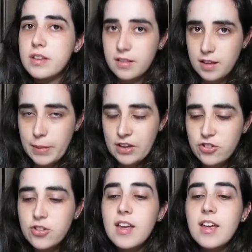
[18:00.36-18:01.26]

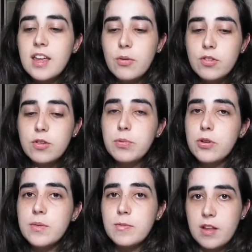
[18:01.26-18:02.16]
Gilgamesh. He wants to upload
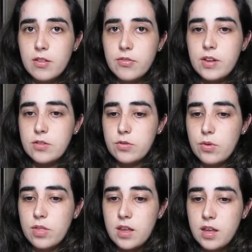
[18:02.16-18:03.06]
himself into
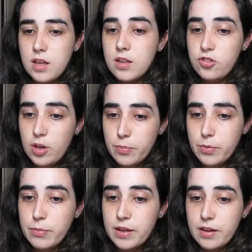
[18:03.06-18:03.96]
the ship
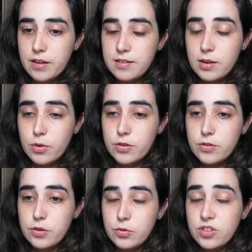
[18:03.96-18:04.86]
because he wants
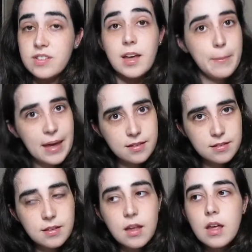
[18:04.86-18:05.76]
to just command
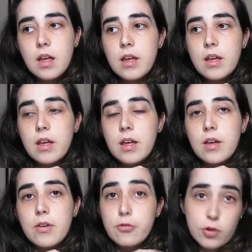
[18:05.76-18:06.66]

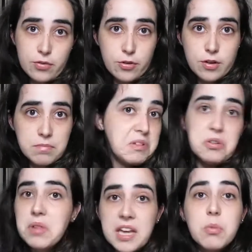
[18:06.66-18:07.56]
forever, you
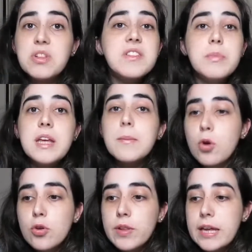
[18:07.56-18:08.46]
know, like he wants to be
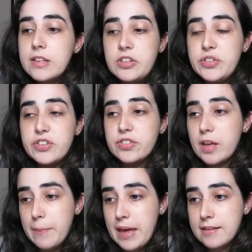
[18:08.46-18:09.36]
immortal and to just
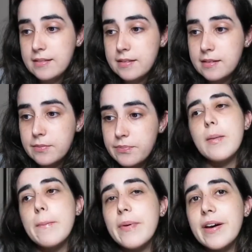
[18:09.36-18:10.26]
command.
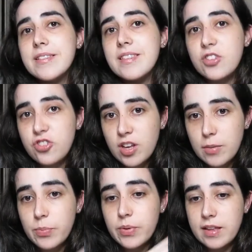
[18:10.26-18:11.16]
But the
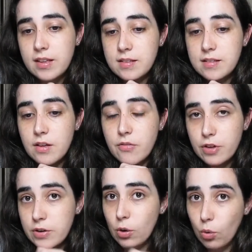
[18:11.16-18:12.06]
ship is
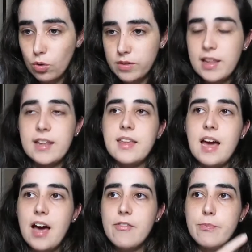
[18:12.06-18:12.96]
very old, like they
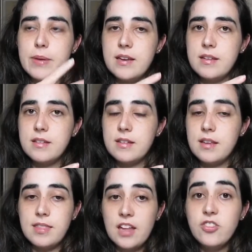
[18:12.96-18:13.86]
have been
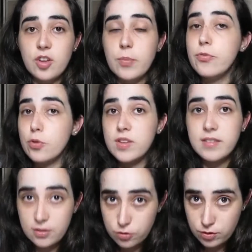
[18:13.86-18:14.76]
in that ship for
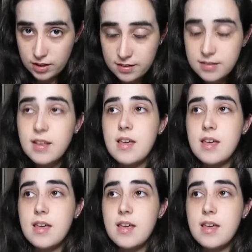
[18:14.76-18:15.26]
centuries.